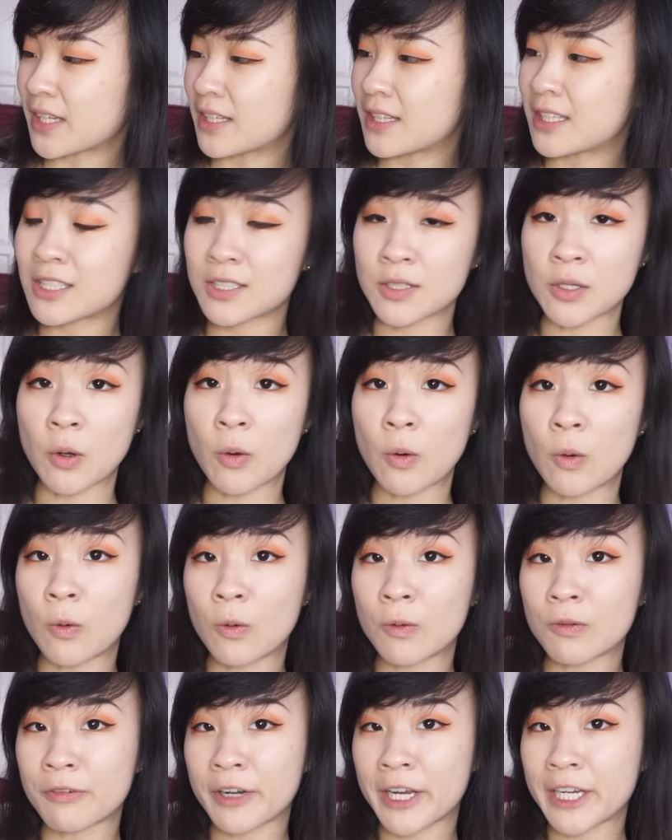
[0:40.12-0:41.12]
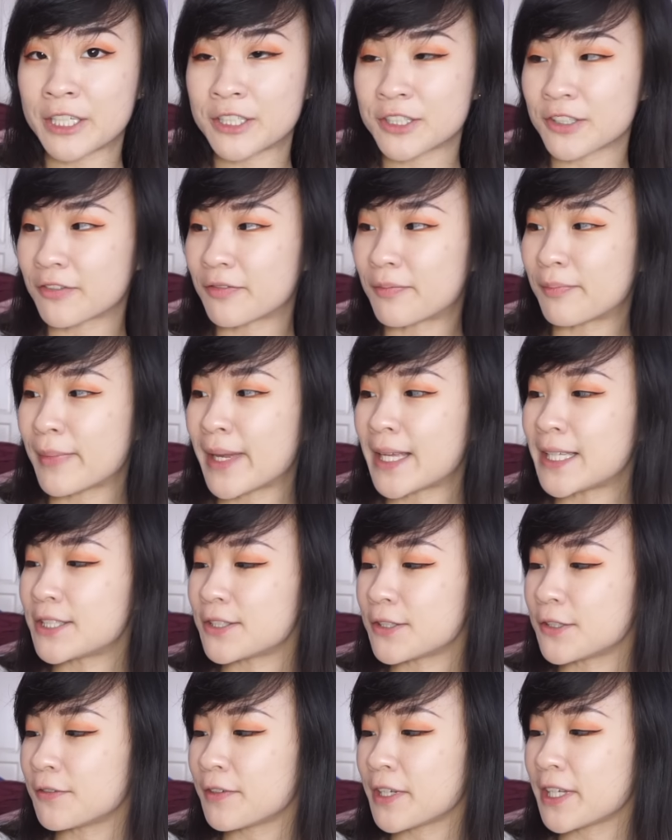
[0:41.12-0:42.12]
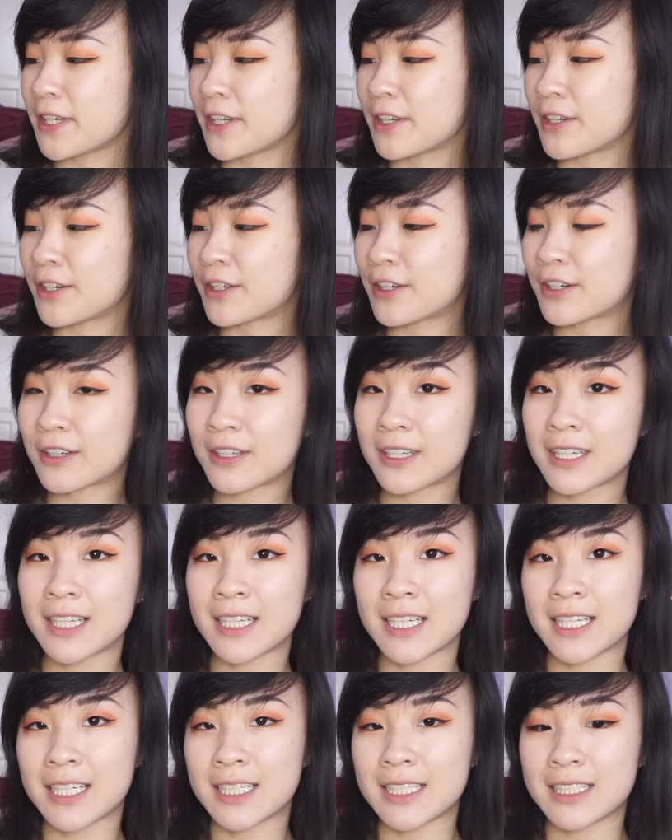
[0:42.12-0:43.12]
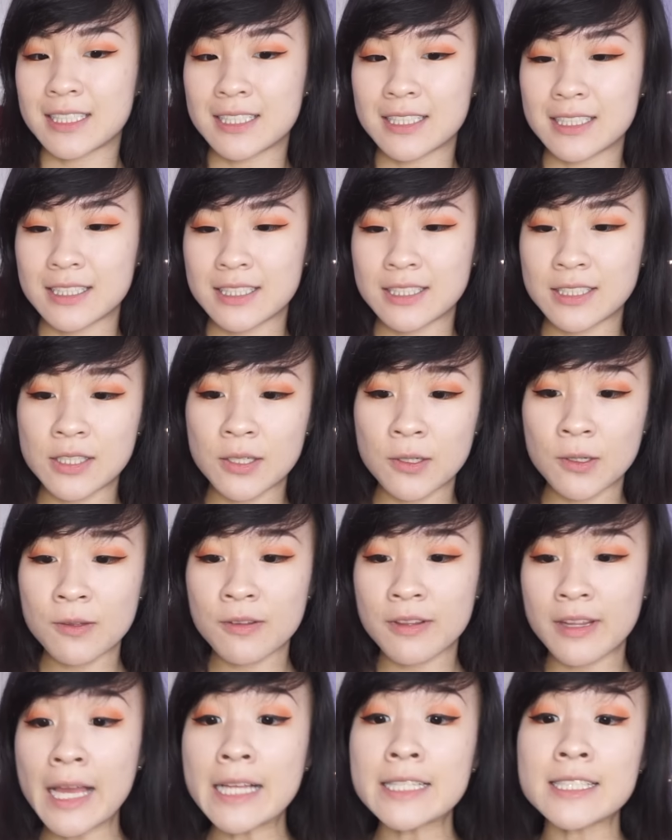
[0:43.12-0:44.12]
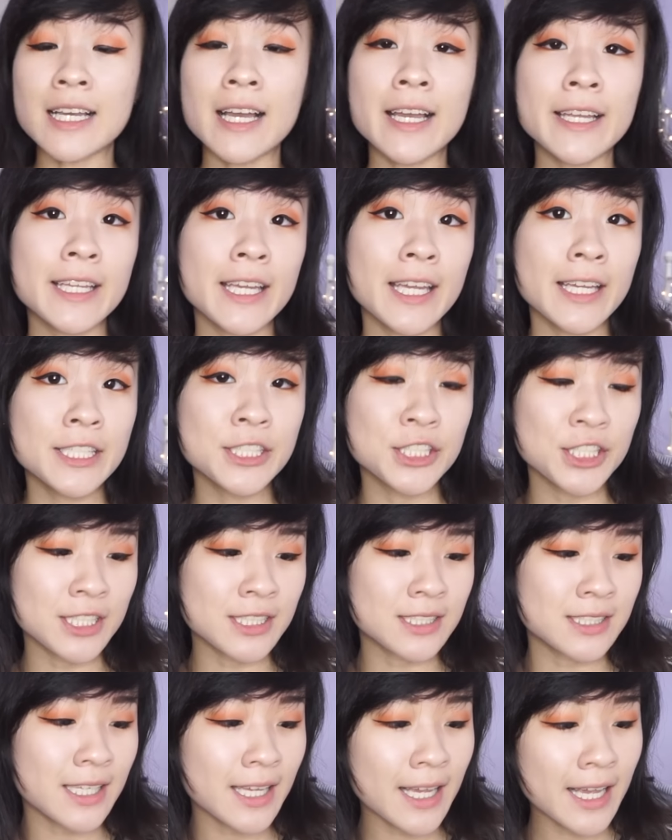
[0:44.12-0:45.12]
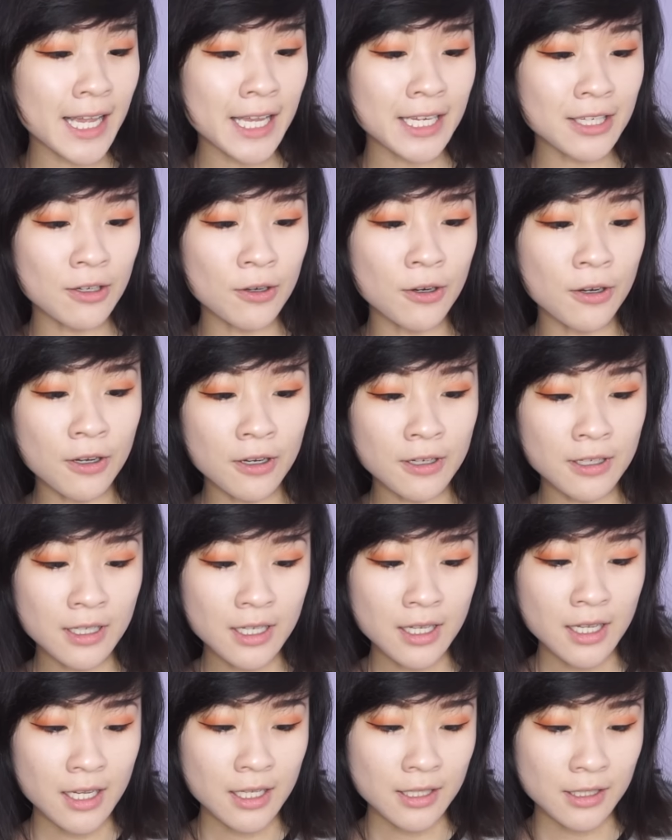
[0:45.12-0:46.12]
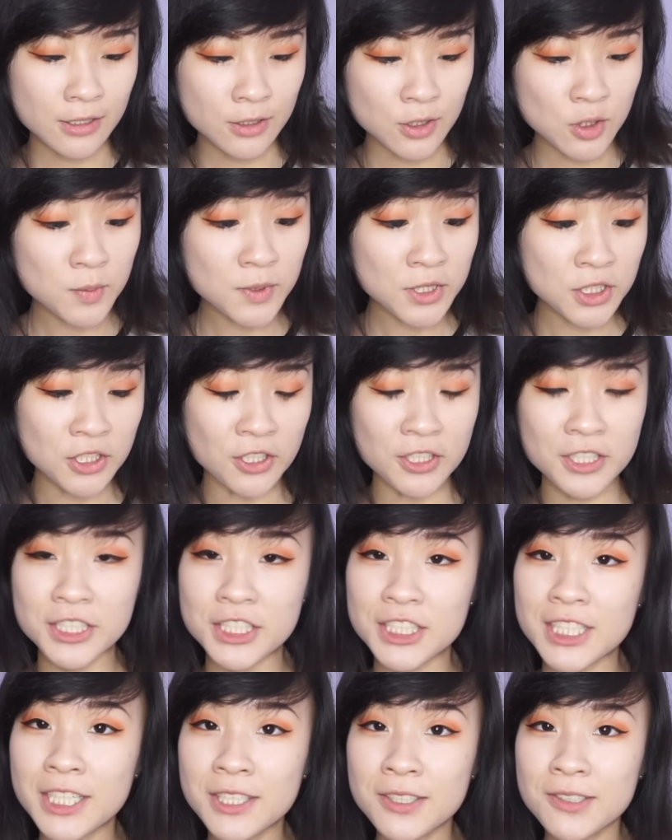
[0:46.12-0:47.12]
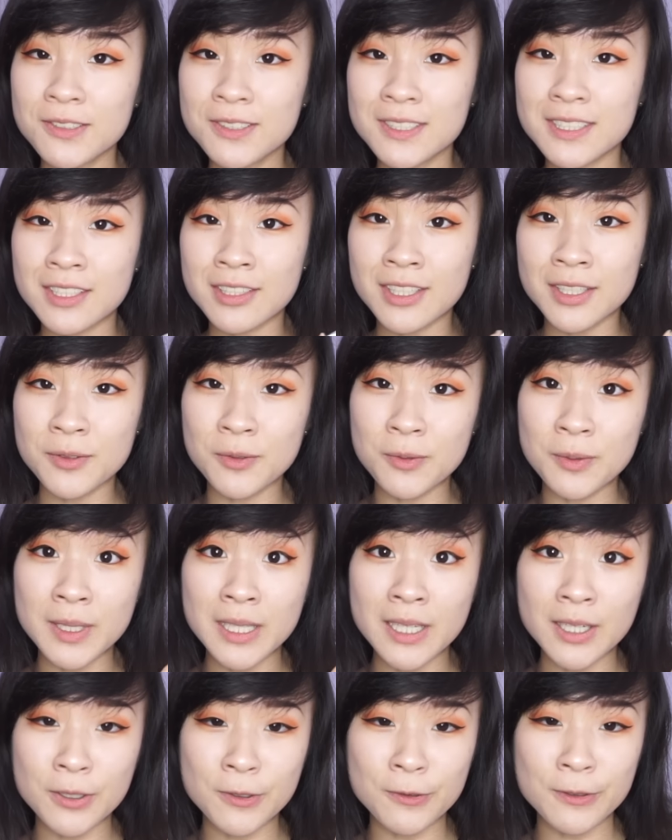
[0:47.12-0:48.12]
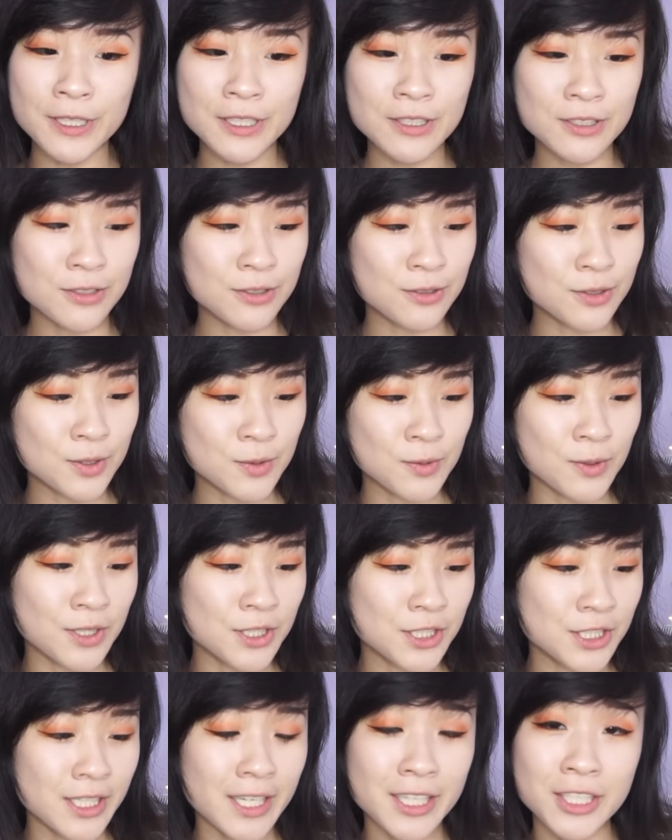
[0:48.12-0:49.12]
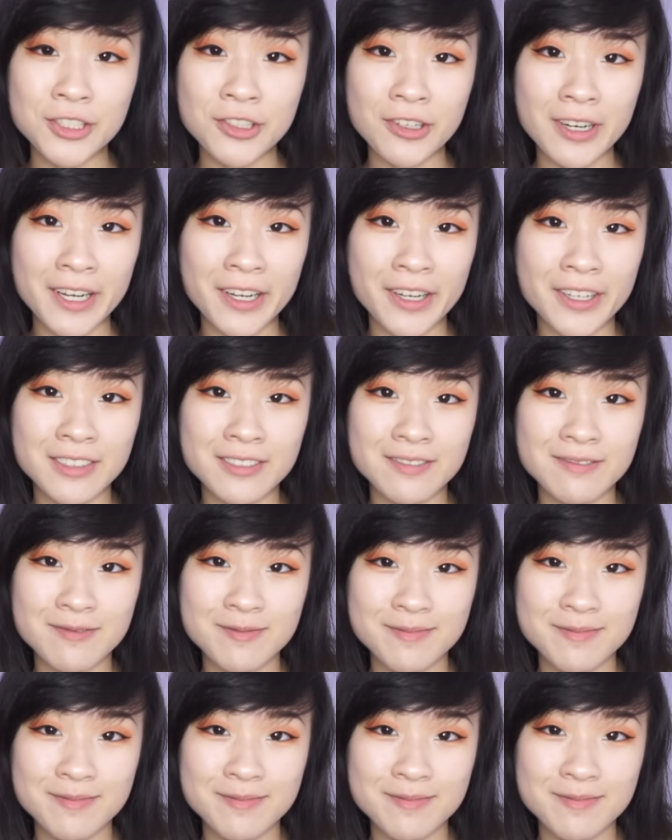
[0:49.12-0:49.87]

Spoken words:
this whole range of mattes over here so that I can just add on the Super Shock shadows that we are going to swatch and try on.